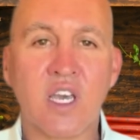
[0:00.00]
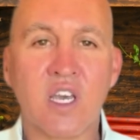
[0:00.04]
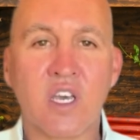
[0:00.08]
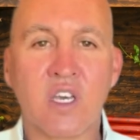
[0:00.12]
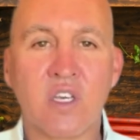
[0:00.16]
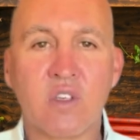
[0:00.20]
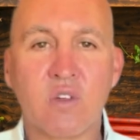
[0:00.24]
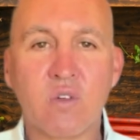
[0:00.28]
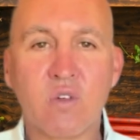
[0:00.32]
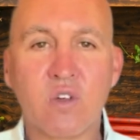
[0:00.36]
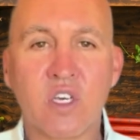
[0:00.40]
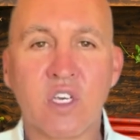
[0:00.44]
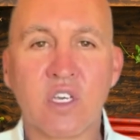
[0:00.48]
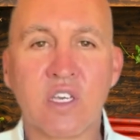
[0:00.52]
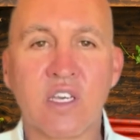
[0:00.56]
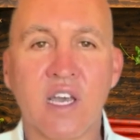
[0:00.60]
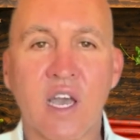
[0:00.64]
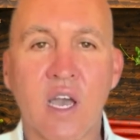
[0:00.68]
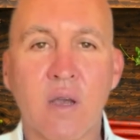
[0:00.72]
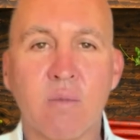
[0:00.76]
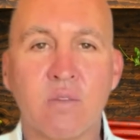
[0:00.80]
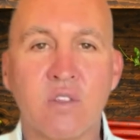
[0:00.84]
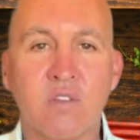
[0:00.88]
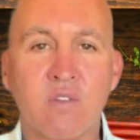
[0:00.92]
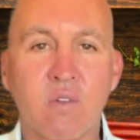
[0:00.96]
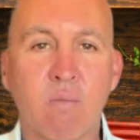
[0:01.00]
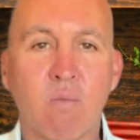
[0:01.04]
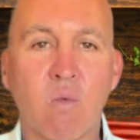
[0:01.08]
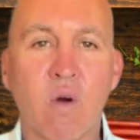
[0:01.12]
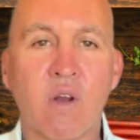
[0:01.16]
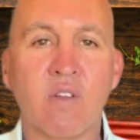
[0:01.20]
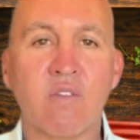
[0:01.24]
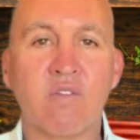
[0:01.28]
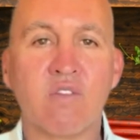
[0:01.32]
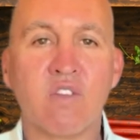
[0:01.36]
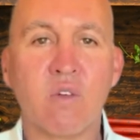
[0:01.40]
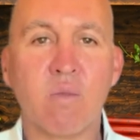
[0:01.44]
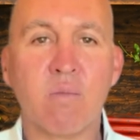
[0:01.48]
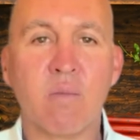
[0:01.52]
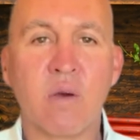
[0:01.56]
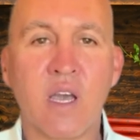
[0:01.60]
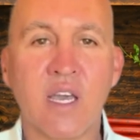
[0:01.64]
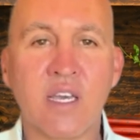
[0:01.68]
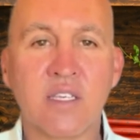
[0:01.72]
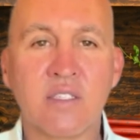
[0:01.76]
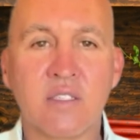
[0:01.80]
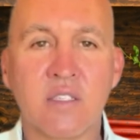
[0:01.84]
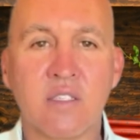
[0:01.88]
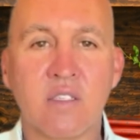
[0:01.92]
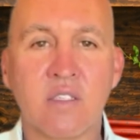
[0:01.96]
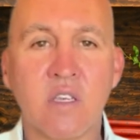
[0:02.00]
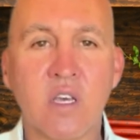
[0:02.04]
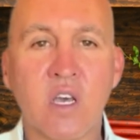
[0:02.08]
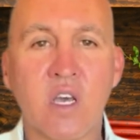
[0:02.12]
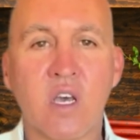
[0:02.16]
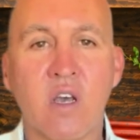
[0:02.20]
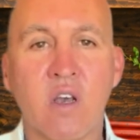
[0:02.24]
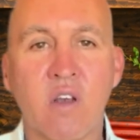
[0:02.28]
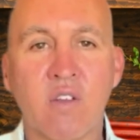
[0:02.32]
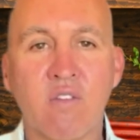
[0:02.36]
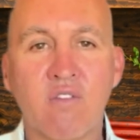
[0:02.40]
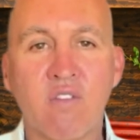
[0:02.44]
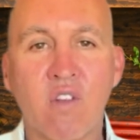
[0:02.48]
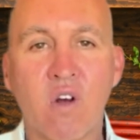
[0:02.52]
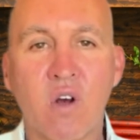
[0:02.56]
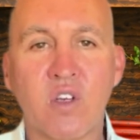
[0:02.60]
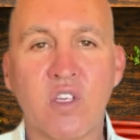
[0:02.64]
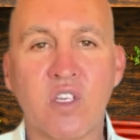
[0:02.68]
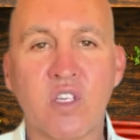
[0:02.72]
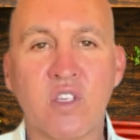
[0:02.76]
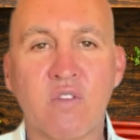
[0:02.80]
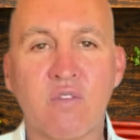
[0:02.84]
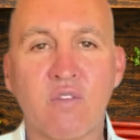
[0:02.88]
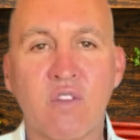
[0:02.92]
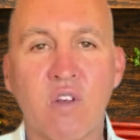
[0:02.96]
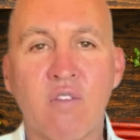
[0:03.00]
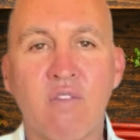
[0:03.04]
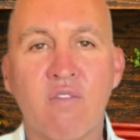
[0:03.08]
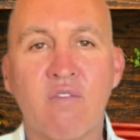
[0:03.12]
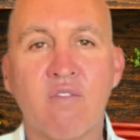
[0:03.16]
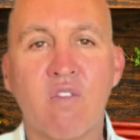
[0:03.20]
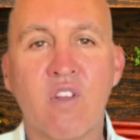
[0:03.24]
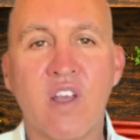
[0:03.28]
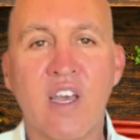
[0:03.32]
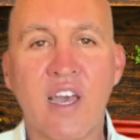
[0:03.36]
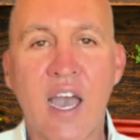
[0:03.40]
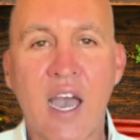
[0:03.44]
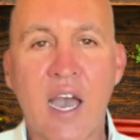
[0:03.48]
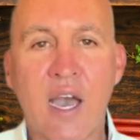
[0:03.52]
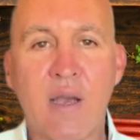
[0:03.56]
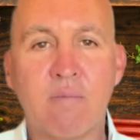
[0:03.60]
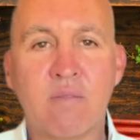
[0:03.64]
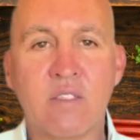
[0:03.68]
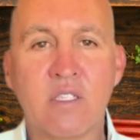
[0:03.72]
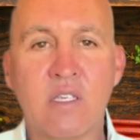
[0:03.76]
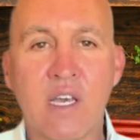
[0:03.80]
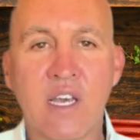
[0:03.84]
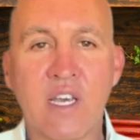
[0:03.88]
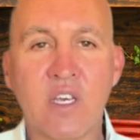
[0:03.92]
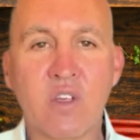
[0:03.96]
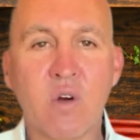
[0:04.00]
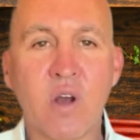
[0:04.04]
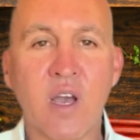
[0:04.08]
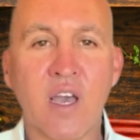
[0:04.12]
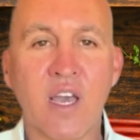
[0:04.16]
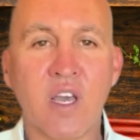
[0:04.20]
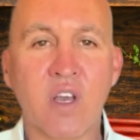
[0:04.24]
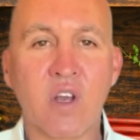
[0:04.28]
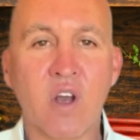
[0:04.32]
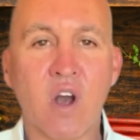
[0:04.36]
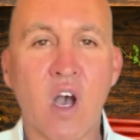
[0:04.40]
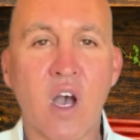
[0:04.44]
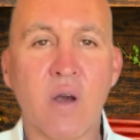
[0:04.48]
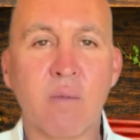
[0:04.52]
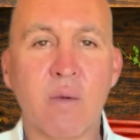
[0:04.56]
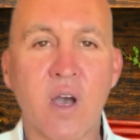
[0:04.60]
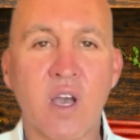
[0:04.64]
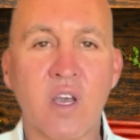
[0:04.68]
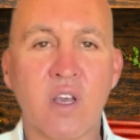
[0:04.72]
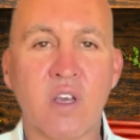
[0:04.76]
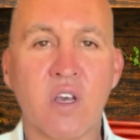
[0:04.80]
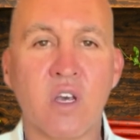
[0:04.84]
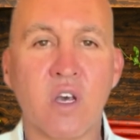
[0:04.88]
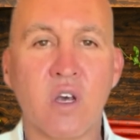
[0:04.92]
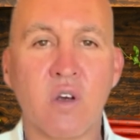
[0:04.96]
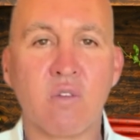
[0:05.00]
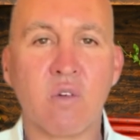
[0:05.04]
It usually comes from one of two places. First, the free apps like Credit Karma.